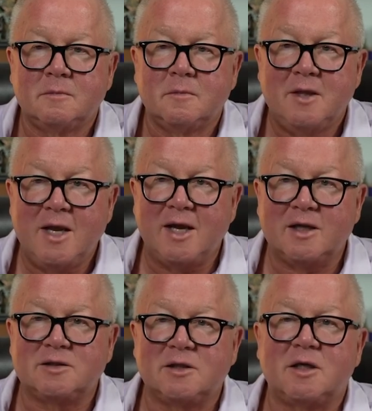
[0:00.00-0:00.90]
Yeah,
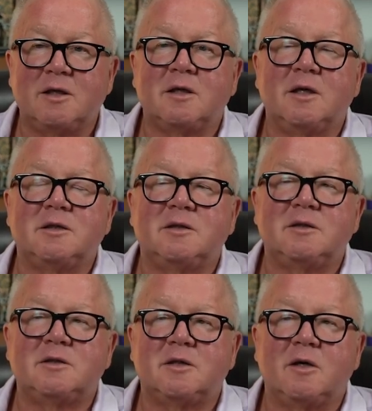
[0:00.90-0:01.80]
because you
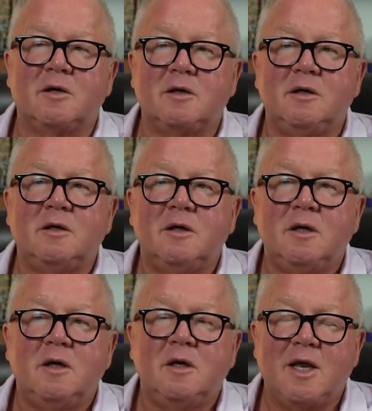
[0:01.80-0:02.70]
start
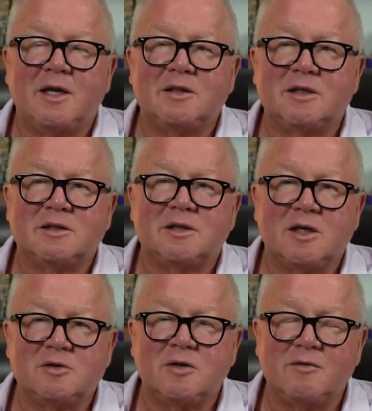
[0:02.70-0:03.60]
lack of
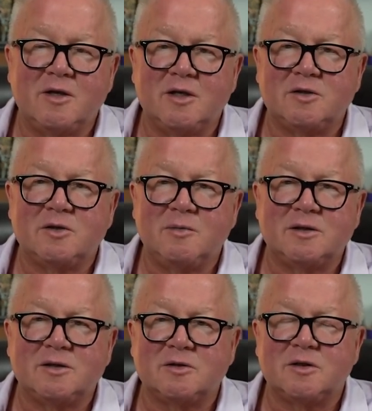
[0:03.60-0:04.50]
testosterone and everything else, your
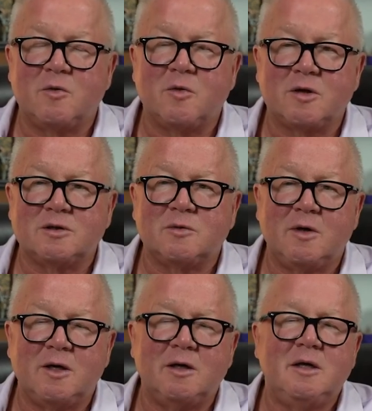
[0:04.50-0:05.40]
muscles don't work as
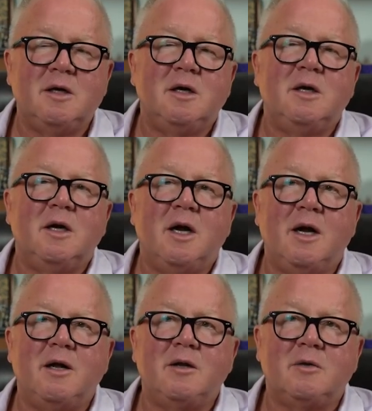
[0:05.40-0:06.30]
well.
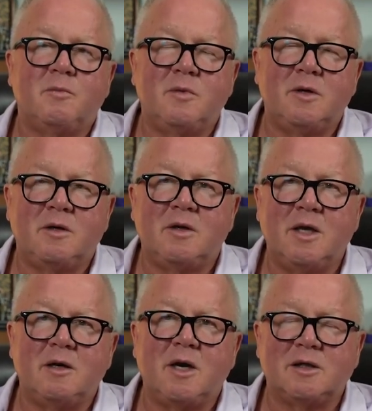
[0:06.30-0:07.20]
You
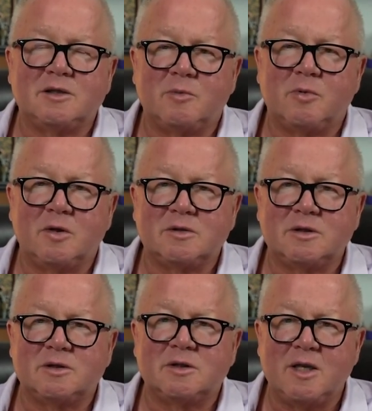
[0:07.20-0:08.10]
get
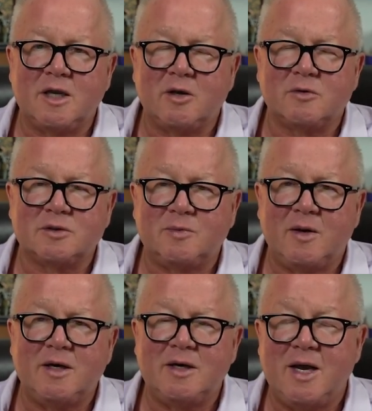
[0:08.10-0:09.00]
osteoporosis in that lower
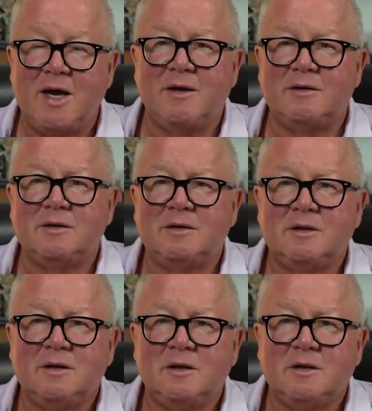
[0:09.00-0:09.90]
spine. Yeah,
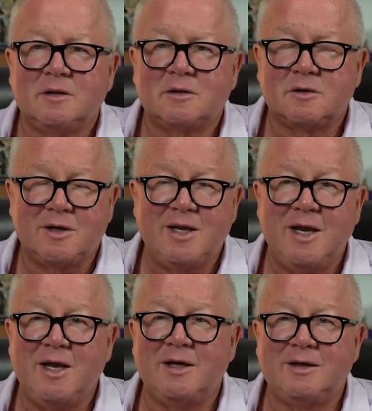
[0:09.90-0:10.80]
sure
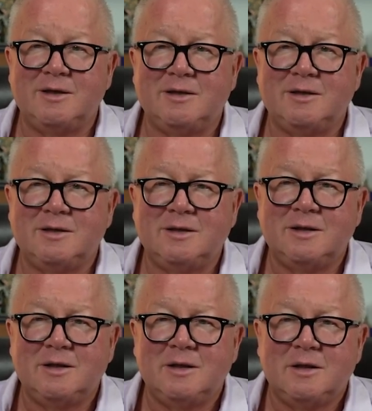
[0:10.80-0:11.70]
can.
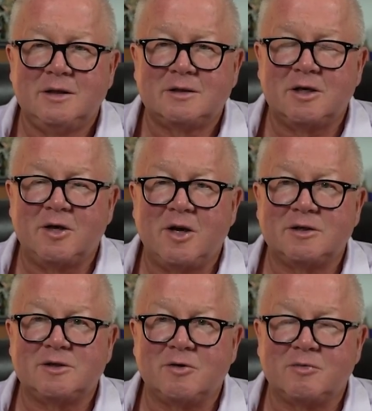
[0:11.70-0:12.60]
It's called
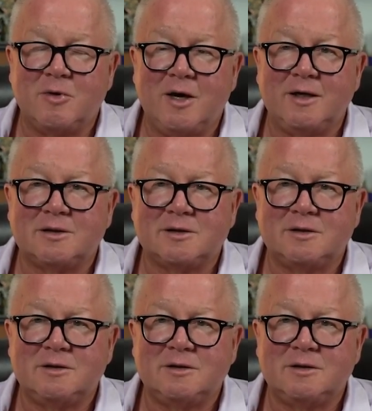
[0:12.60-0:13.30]
osteoarthritis.